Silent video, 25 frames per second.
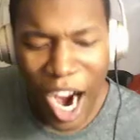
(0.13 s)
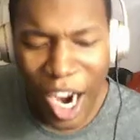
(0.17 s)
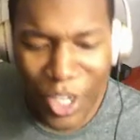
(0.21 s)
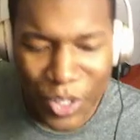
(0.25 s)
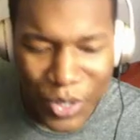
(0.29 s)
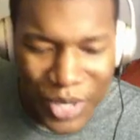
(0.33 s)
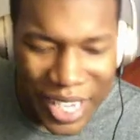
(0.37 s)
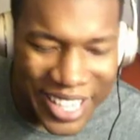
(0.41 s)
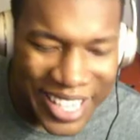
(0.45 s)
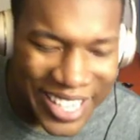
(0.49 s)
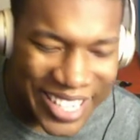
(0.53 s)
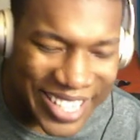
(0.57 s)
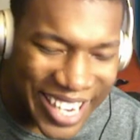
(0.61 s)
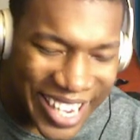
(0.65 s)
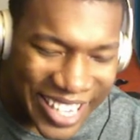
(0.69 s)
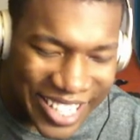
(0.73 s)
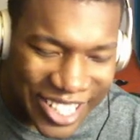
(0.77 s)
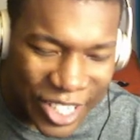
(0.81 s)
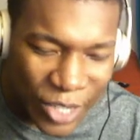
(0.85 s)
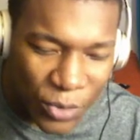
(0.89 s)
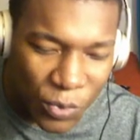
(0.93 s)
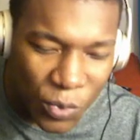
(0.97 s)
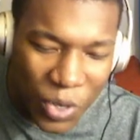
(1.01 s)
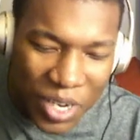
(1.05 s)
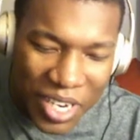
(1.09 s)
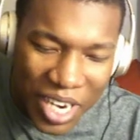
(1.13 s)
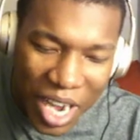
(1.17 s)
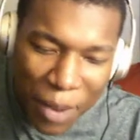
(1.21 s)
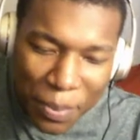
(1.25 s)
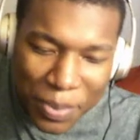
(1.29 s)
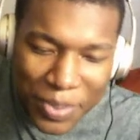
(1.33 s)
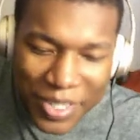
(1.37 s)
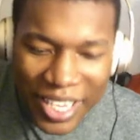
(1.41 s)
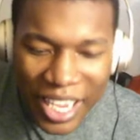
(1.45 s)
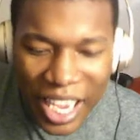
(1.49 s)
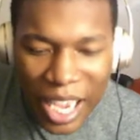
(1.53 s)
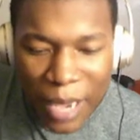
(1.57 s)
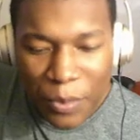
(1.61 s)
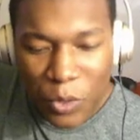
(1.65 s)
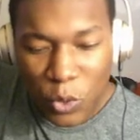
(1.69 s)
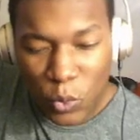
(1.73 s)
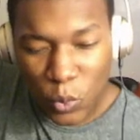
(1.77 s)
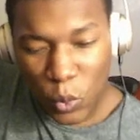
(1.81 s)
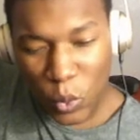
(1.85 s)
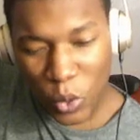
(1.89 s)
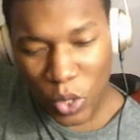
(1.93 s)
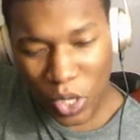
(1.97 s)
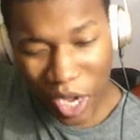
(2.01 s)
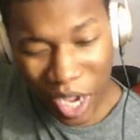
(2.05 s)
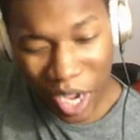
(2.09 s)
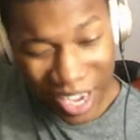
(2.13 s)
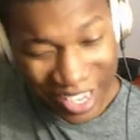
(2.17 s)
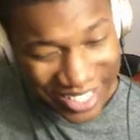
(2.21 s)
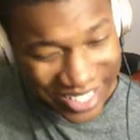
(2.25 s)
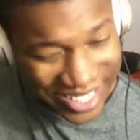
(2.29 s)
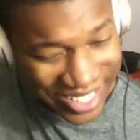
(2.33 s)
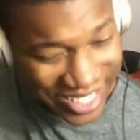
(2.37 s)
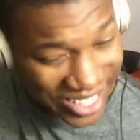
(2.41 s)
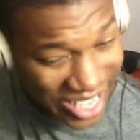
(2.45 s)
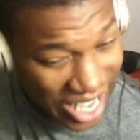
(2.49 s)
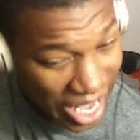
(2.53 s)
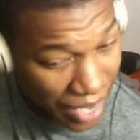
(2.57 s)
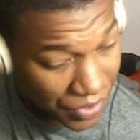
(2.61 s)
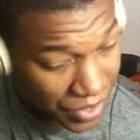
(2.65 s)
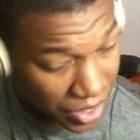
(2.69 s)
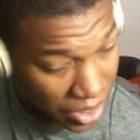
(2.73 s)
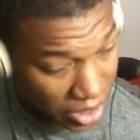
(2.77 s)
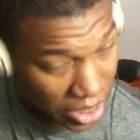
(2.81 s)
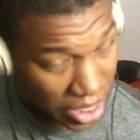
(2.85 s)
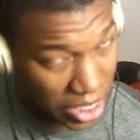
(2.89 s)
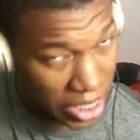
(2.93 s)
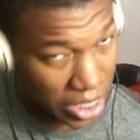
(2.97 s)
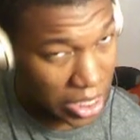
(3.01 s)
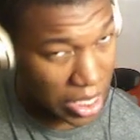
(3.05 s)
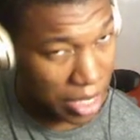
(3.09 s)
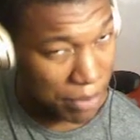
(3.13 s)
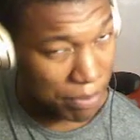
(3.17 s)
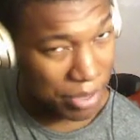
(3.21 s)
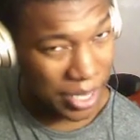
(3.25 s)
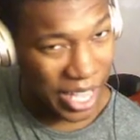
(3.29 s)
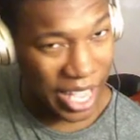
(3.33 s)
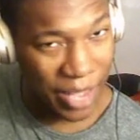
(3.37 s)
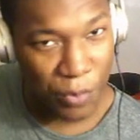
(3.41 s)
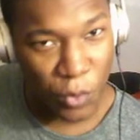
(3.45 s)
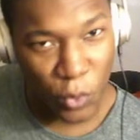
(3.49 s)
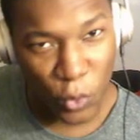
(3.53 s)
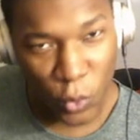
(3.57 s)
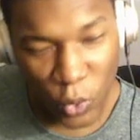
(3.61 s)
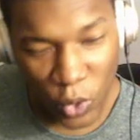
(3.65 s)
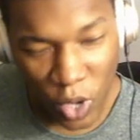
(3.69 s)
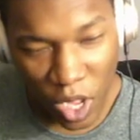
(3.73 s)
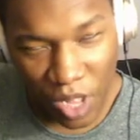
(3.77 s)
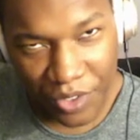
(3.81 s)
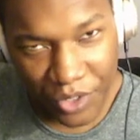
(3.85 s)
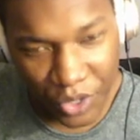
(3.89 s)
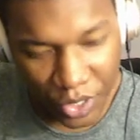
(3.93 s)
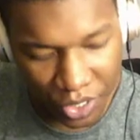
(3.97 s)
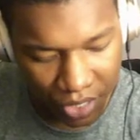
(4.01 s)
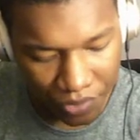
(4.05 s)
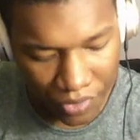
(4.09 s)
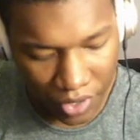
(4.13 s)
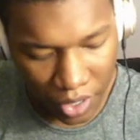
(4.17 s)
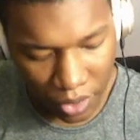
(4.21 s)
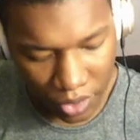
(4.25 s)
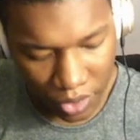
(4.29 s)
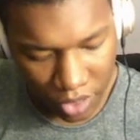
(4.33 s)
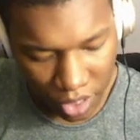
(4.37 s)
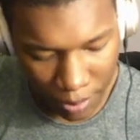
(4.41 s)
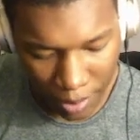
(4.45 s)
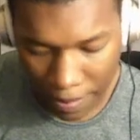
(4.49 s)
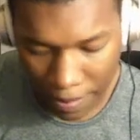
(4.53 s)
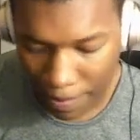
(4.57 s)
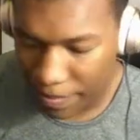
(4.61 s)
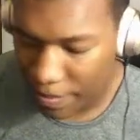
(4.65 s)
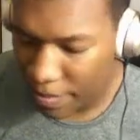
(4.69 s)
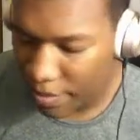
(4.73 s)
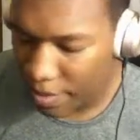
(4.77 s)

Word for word: I just got the Destined One obtains Wukong's staff scene in Black Myth: Wukong. Got to be awesome.